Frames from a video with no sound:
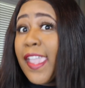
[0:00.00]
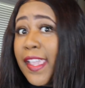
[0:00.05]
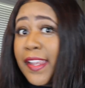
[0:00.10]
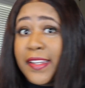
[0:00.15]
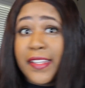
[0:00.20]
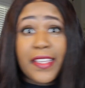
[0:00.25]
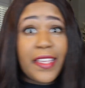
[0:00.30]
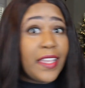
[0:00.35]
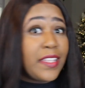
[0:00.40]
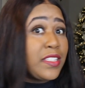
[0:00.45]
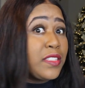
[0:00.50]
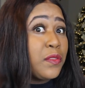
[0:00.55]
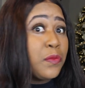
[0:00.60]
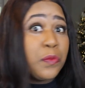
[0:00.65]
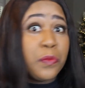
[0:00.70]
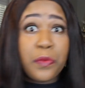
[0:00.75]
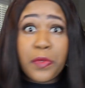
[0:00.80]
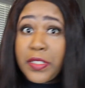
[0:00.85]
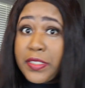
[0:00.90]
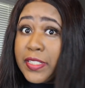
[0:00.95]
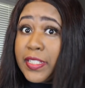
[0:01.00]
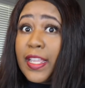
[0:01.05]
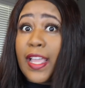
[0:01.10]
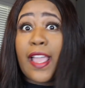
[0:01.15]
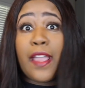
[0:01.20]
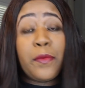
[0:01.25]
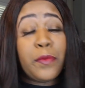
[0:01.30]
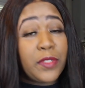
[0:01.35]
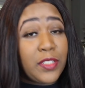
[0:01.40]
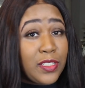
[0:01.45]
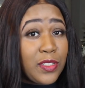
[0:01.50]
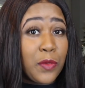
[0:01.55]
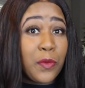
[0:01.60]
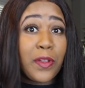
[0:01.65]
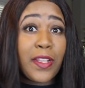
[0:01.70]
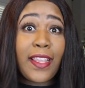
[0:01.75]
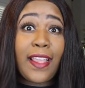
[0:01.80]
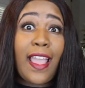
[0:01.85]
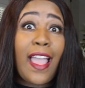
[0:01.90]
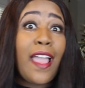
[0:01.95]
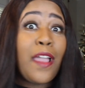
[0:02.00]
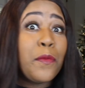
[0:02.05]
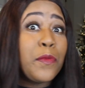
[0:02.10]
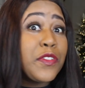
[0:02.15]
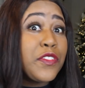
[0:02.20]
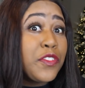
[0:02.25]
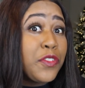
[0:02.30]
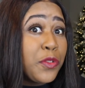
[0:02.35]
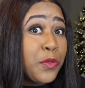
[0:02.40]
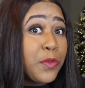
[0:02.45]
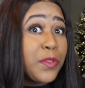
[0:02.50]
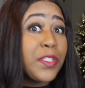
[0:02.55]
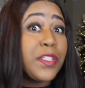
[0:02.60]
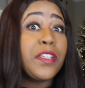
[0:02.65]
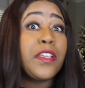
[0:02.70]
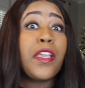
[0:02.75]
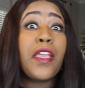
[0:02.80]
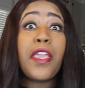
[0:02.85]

And guess what I was doing? I was using